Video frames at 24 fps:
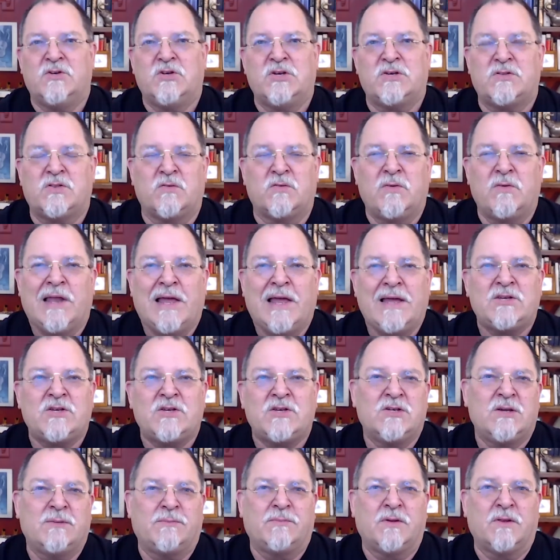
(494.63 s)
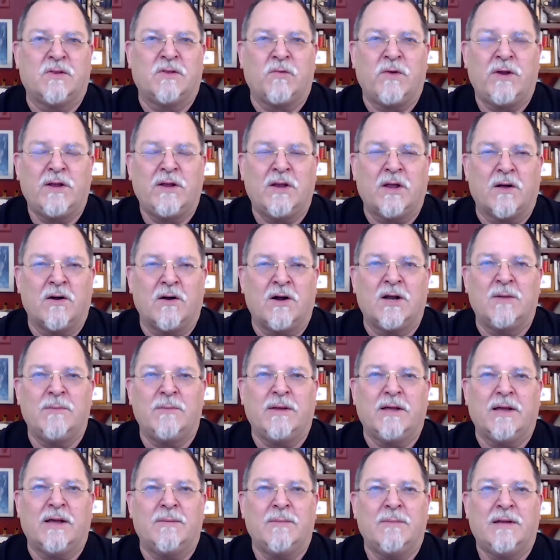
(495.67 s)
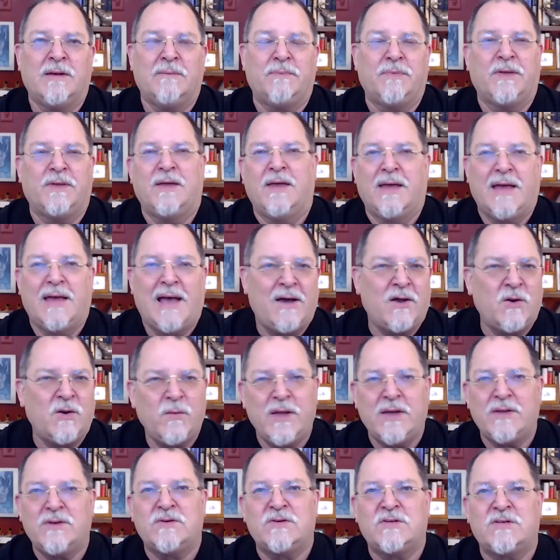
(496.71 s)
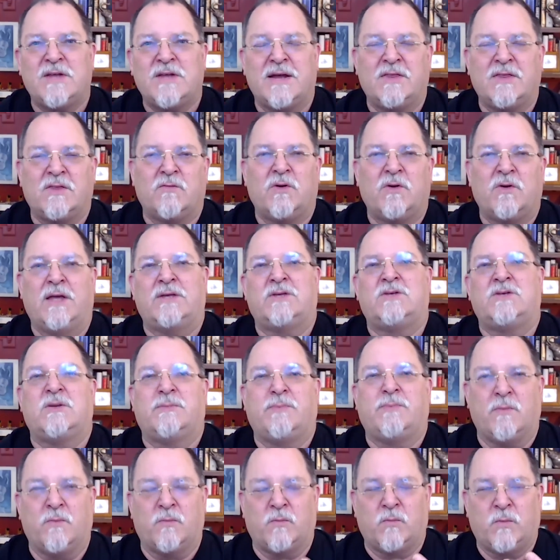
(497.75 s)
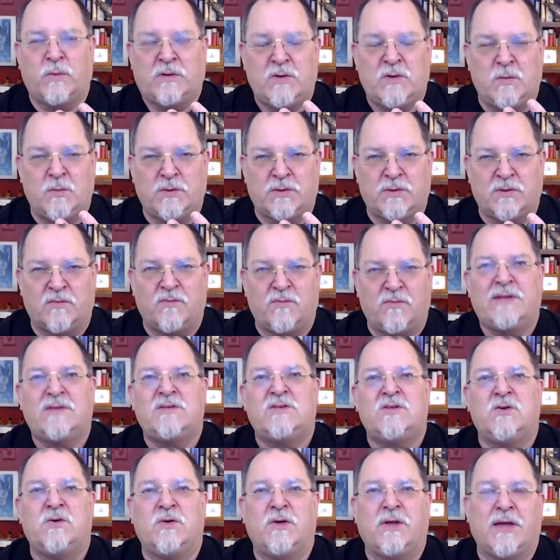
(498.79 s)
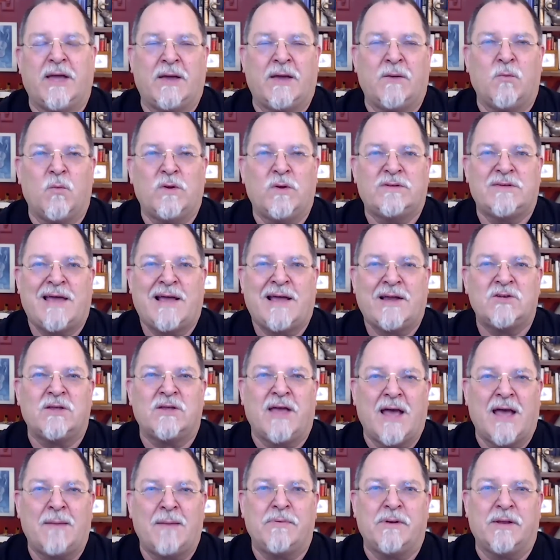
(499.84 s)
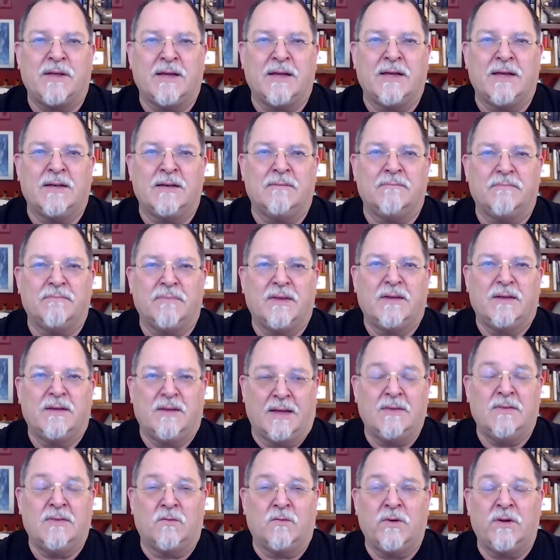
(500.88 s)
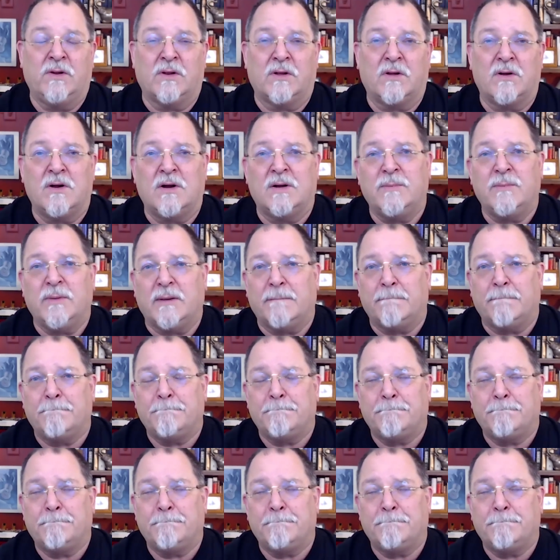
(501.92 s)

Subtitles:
just the relationship to the real economy? I mean, how do we understand the relationship between what the Fed's doing and what's actually happening in the real economy?